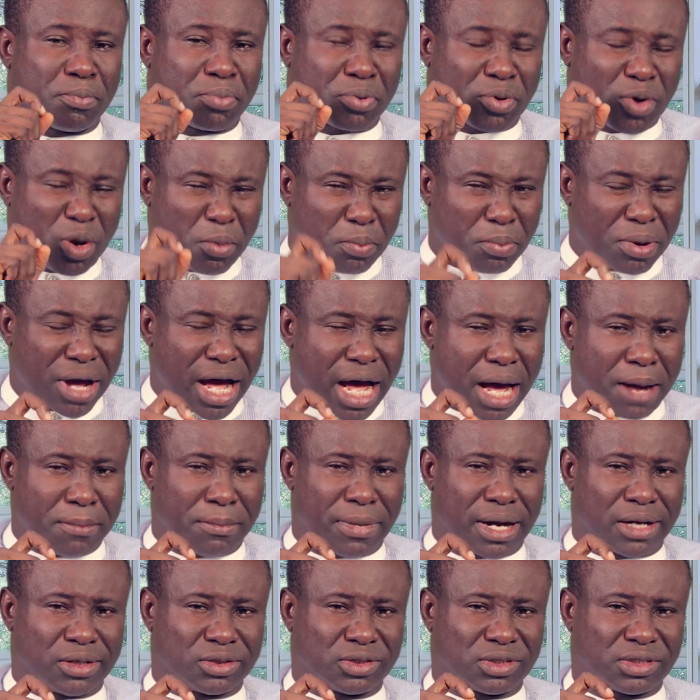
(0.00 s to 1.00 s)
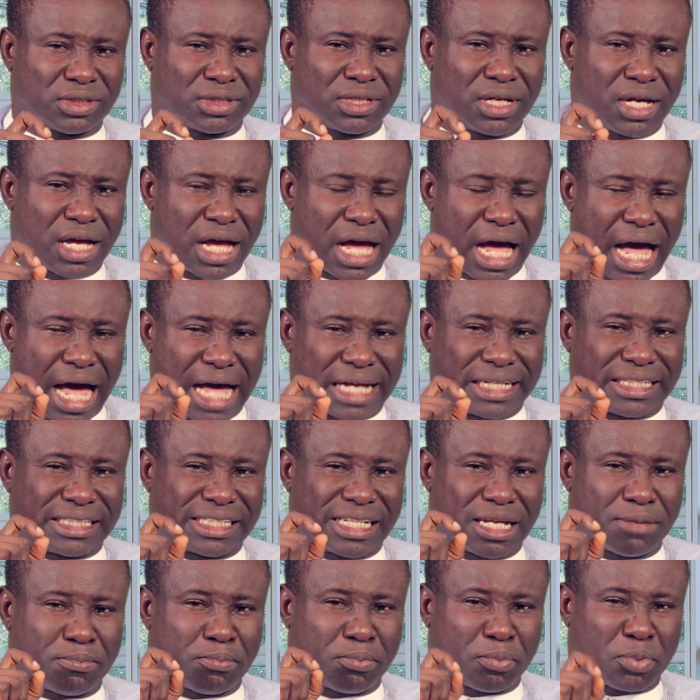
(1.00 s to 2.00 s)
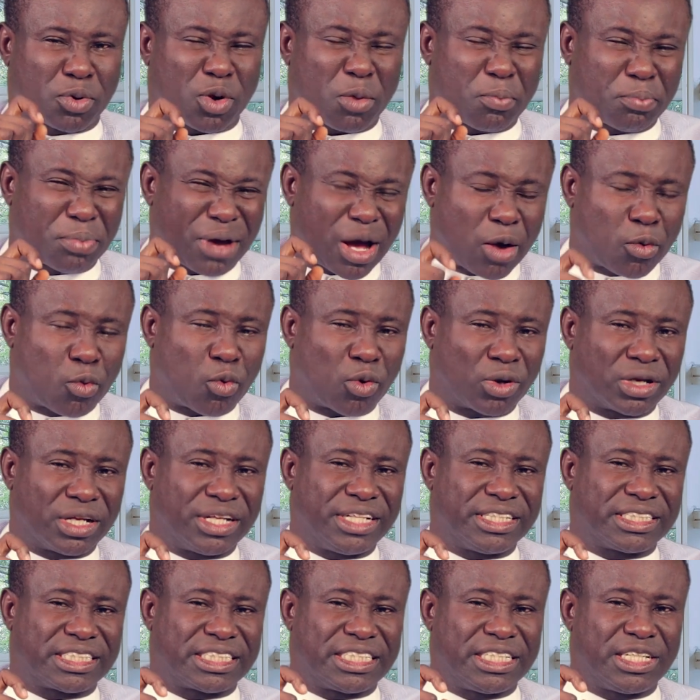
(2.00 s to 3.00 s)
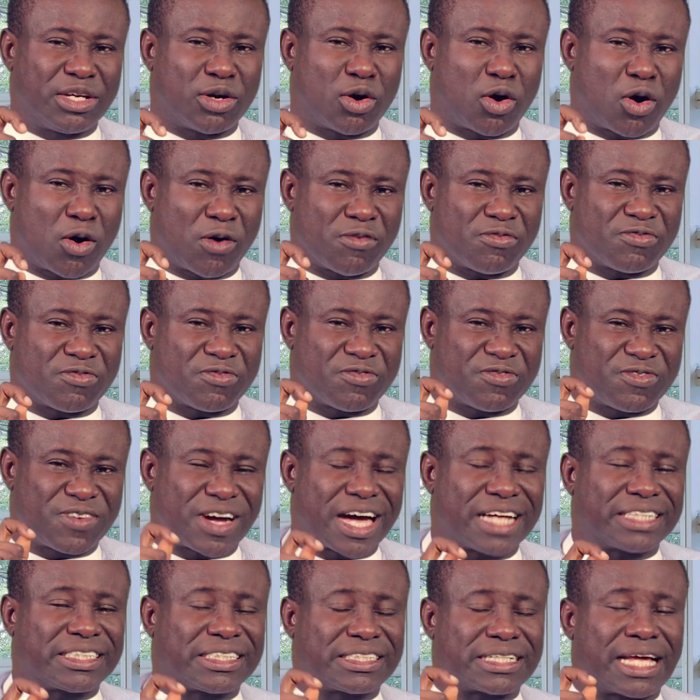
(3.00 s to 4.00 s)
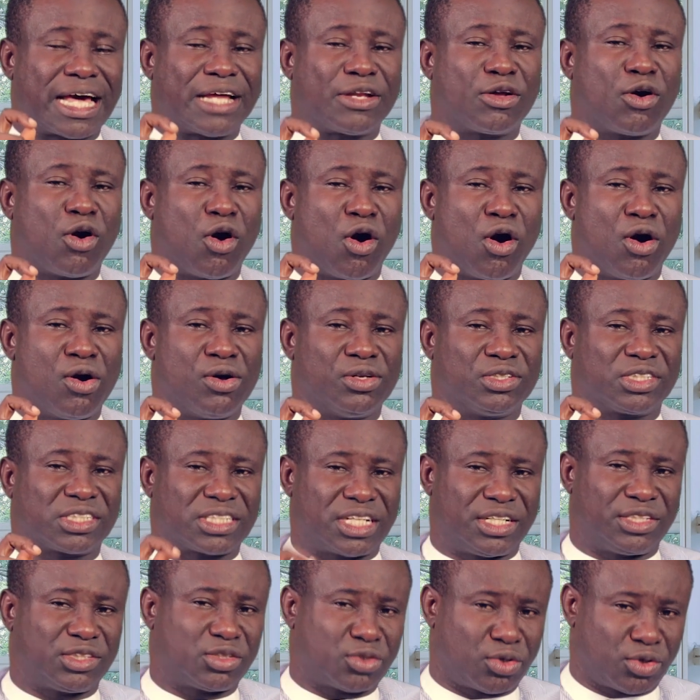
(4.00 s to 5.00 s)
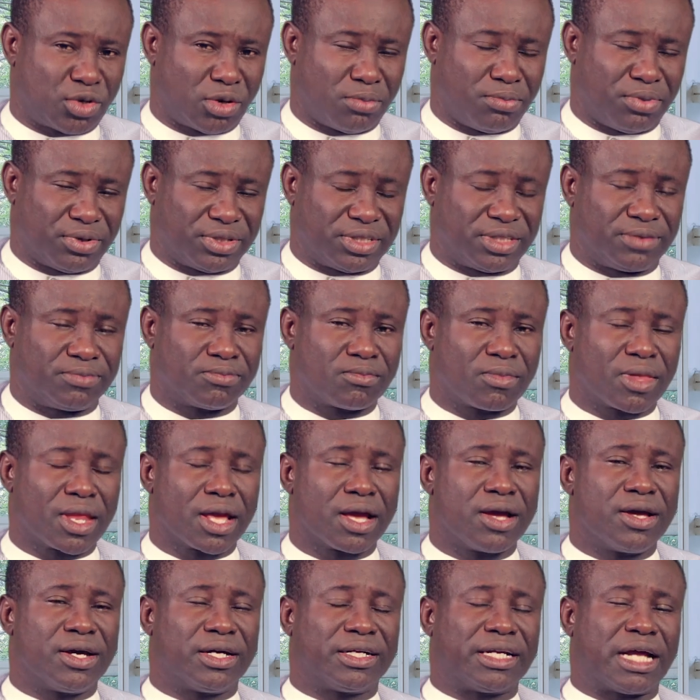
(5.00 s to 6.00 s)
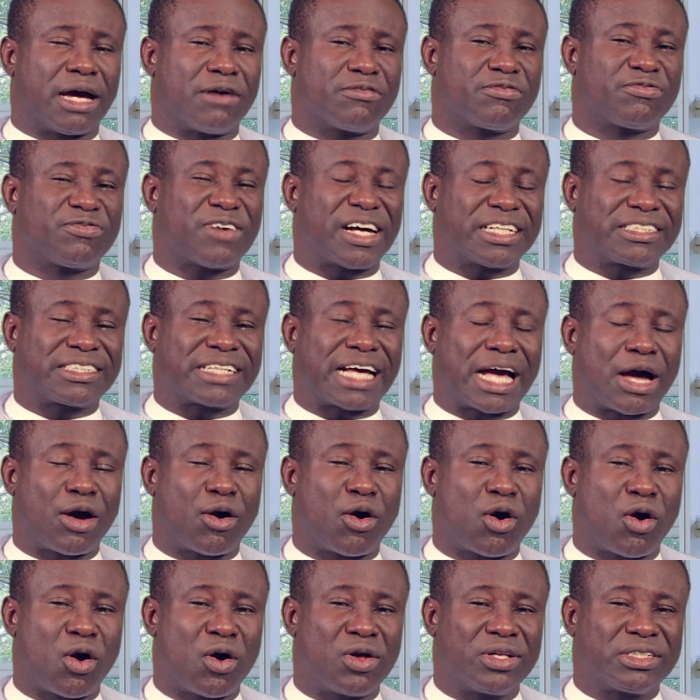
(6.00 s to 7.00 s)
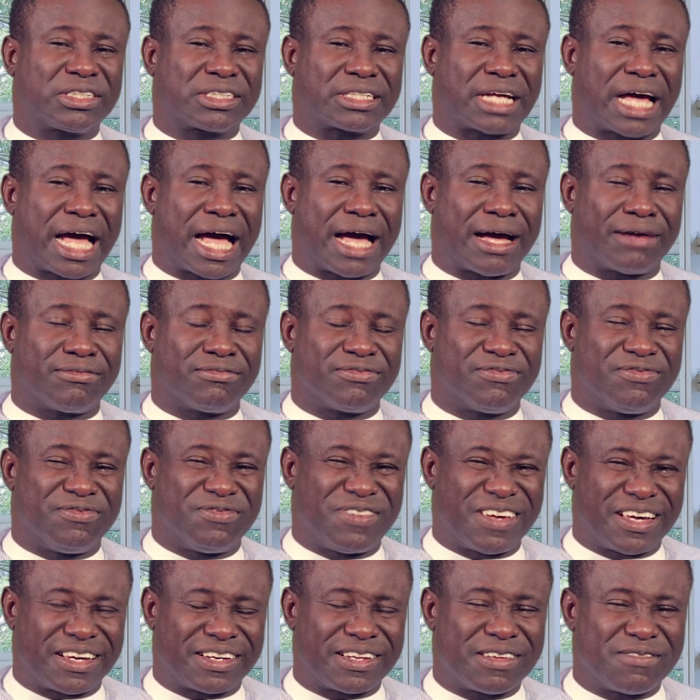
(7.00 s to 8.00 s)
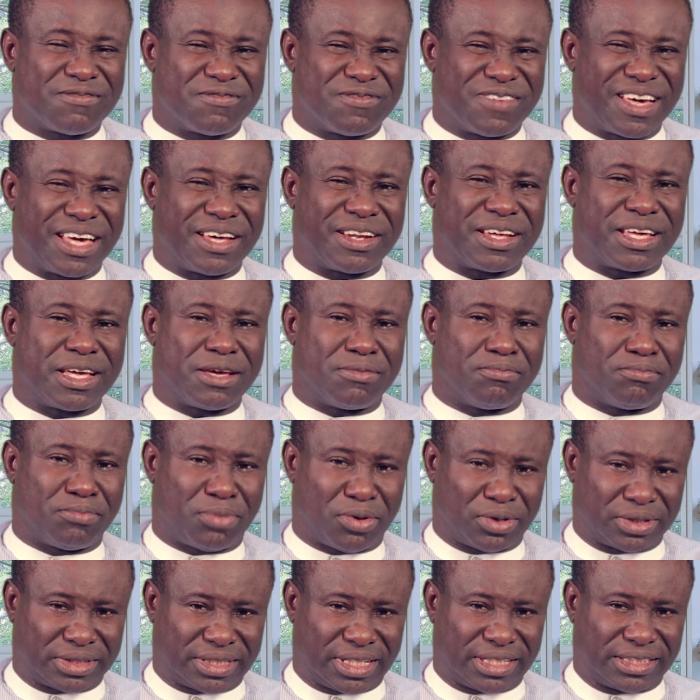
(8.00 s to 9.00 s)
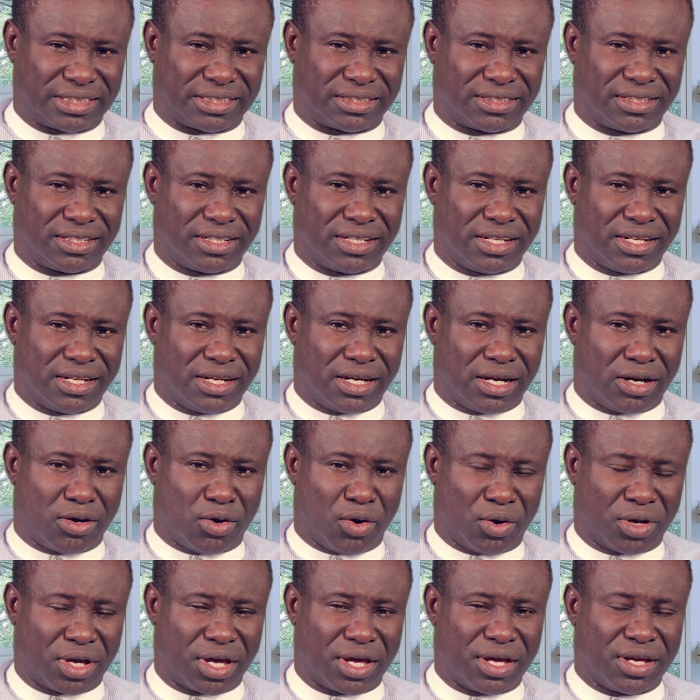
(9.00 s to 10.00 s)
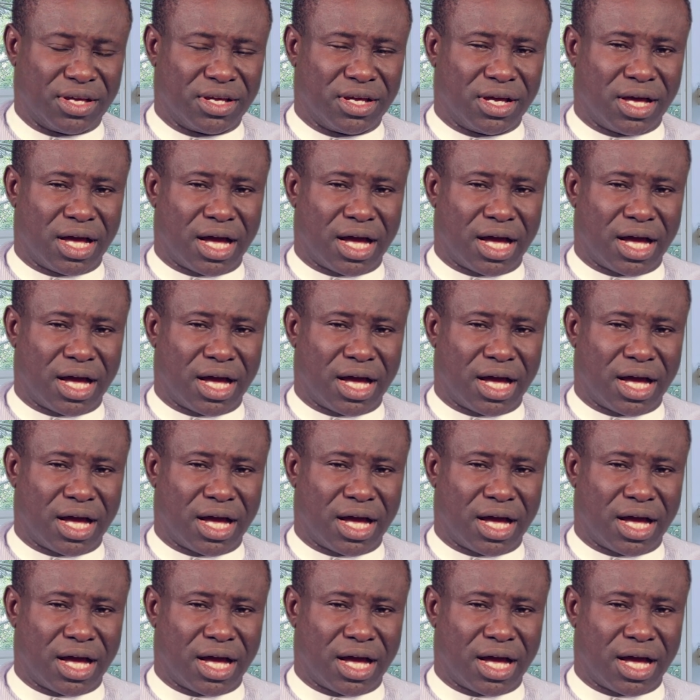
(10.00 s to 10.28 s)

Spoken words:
proper amount and the proper quality of fats and oils into your body. Now, fats and oils are very, very important, okay?